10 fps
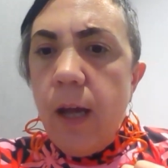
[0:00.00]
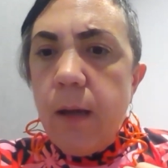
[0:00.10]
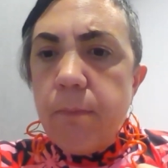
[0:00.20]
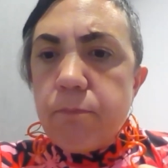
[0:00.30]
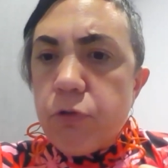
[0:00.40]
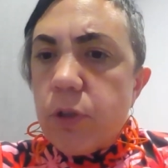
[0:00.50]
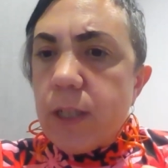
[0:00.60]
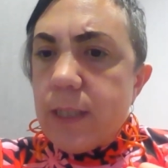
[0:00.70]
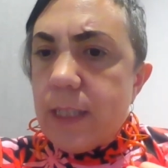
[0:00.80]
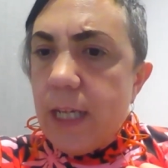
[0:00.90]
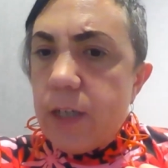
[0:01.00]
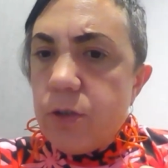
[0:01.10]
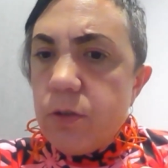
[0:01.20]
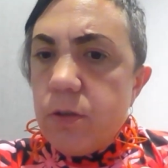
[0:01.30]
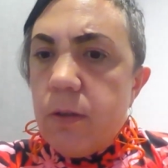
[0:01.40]
product
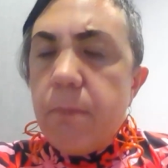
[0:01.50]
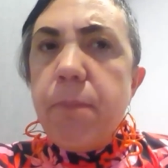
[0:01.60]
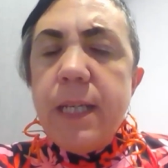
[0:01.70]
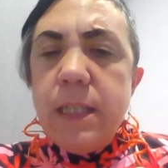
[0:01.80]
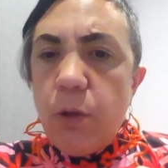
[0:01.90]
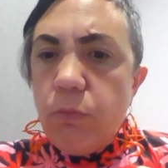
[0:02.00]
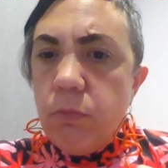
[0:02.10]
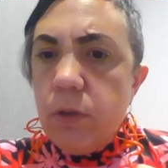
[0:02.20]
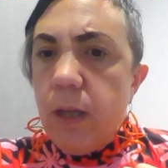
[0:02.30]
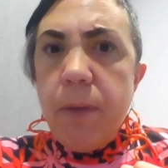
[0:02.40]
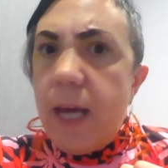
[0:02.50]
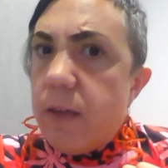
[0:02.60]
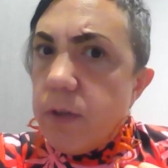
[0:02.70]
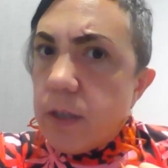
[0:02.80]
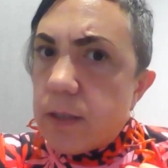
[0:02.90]
selection based on their
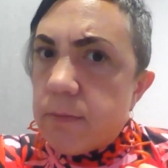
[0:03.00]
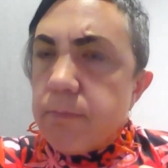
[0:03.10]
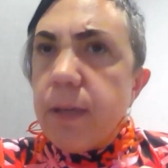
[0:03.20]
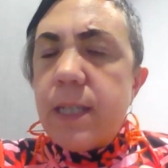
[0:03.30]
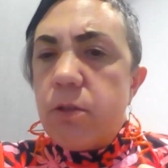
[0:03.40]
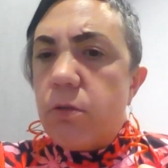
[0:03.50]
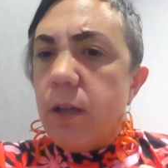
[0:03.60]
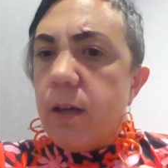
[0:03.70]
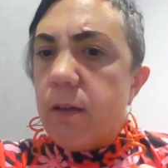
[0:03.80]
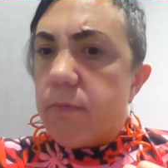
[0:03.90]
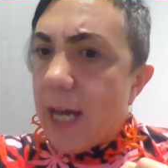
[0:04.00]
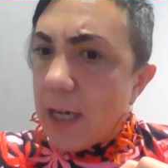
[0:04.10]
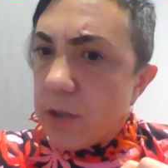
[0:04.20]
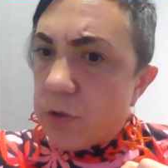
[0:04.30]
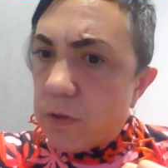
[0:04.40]
behaviors, based on their
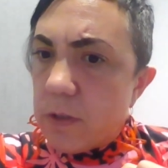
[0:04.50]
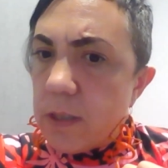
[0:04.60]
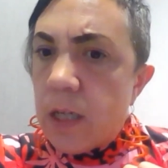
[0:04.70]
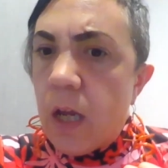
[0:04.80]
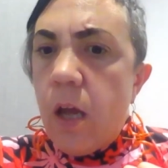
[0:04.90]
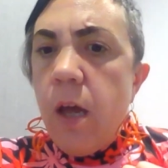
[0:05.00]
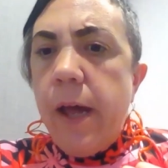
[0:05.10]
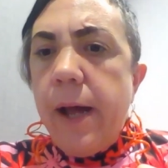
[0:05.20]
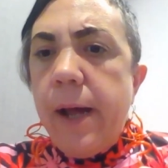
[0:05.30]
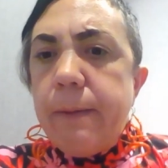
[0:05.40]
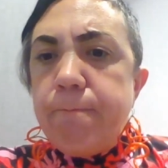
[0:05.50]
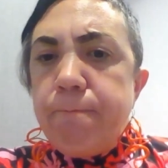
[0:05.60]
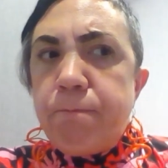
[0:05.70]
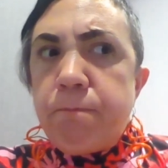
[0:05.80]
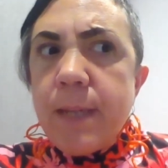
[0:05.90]
reactions.
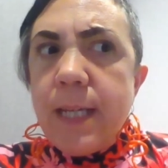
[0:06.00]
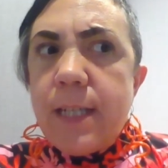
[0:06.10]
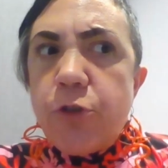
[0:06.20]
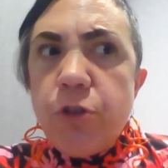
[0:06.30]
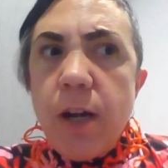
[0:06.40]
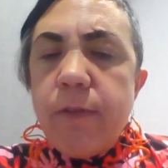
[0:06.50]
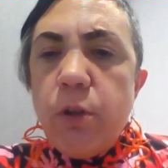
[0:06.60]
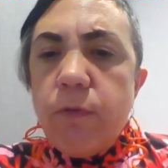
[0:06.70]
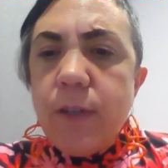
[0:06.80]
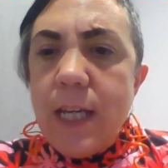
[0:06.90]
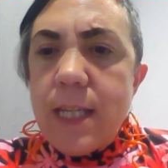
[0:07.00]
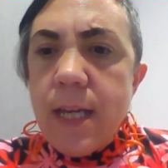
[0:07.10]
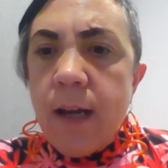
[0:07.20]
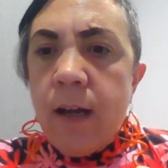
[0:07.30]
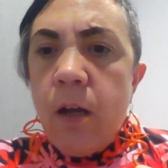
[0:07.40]
The sharing of
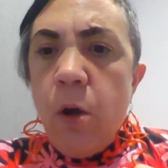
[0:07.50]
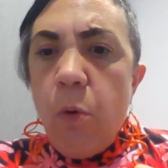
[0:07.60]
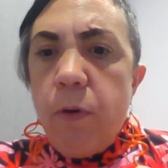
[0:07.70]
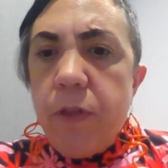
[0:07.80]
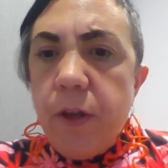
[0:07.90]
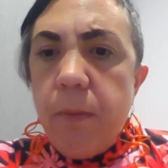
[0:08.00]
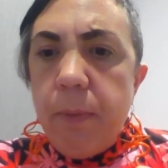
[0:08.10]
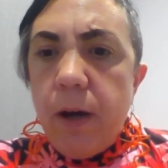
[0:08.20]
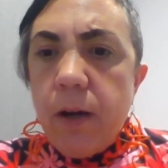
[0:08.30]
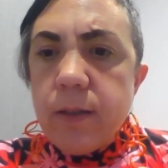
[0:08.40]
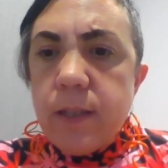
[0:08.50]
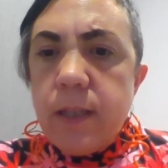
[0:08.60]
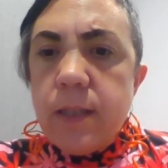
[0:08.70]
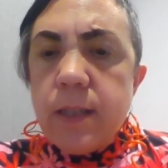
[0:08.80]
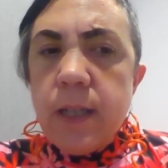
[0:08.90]
data with third
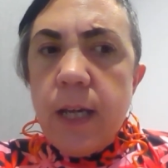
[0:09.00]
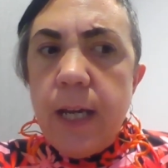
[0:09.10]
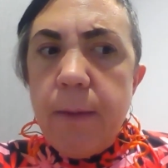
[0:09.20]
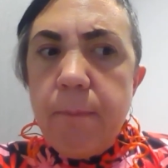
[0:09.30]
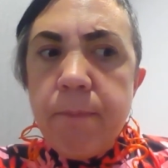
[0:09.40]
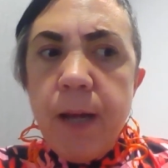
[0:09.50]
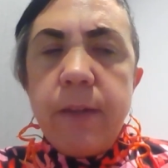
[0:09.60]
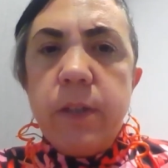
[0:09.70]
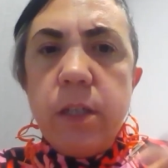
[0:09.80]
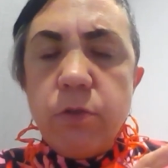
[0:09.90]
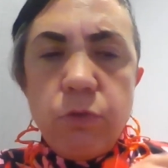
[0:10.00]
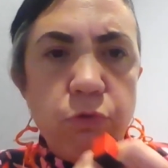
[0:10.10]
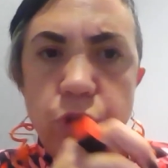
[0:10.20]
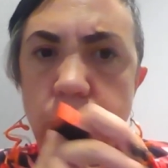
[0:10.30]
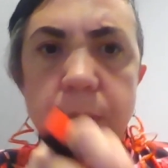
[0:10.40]
parties under sort of
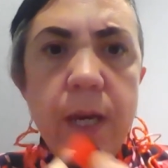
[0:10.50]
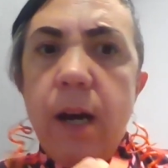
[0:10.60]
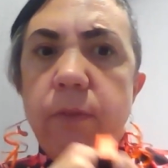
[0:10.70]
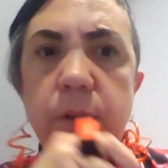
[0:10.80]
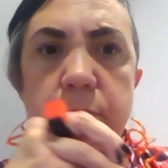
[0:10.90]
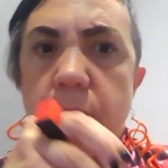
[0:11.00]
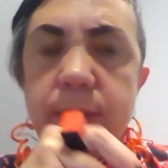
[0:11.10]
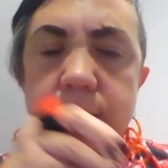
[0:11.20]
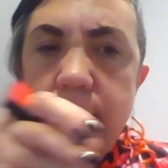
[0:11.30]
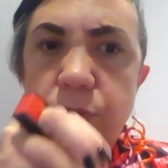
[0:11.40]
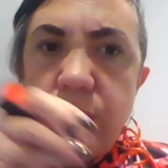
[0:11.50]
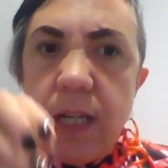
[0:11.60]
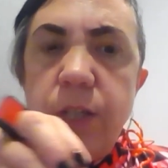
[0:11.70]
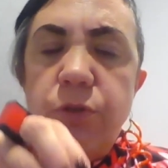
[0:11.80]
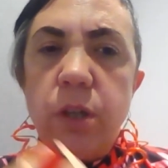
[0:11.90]
GDPR and privacy
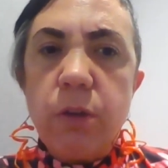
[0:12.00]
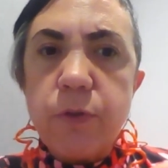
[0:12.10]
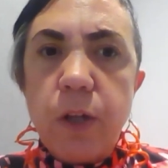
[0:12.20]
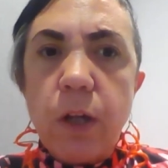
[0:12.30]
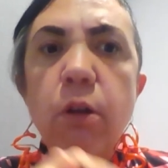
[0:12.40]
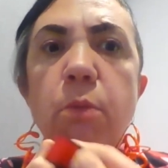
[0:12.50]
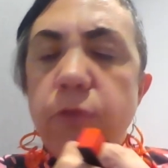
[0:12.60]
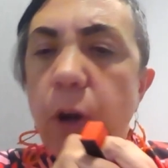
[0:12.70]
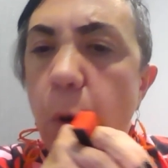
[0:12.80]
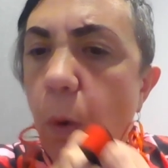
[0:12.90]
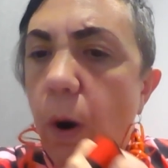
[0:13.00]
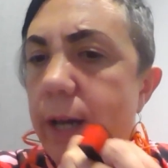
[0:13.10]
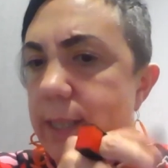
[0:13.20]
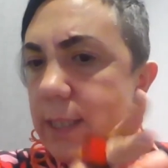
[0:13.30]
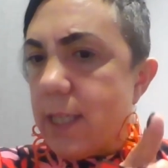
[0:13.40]
legislation across the globe
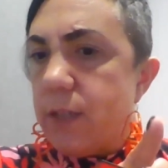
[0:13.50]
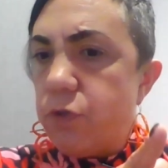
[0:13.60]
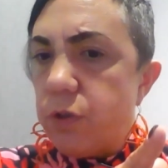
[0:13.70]
requires attention.